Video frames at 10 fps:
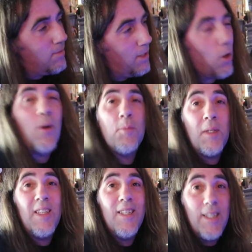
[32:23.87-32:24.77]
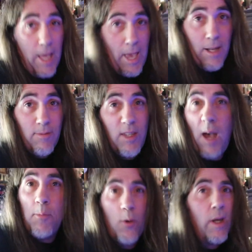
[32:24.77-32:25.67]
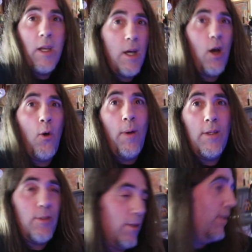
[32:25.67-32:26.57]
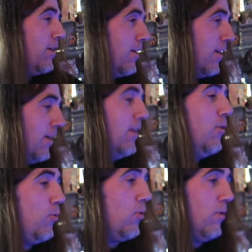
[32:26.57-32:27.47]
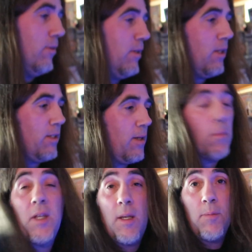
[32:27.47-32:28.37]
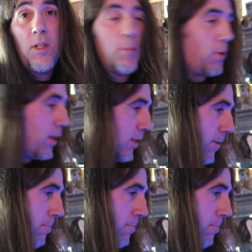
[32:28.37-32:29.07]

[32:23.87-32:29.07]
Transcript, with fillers: It'll always be Dad top three always. Or unless Emily comes into play.